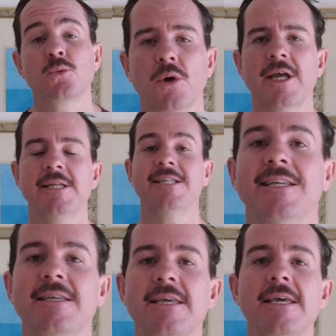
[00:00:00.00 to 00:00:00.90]
weeks,
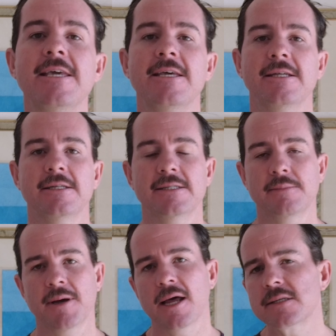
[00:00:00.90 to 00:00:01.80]
years
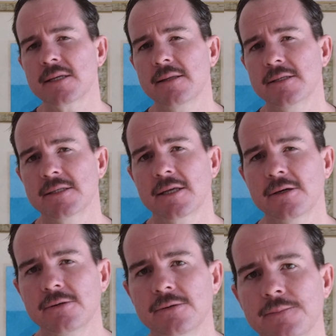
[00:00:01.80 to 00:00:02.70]
to master this skill,